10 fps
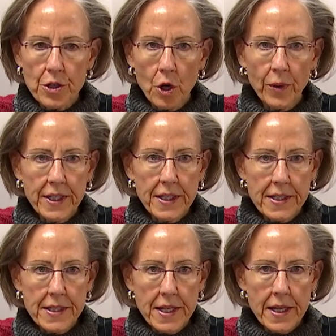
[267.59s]
no one can
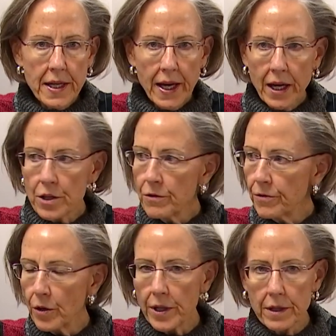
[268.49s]
see how you
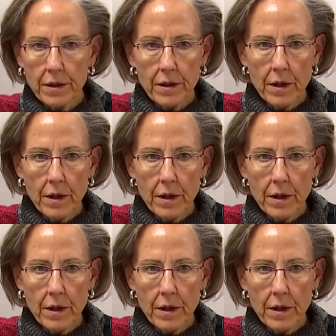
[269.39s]
voted.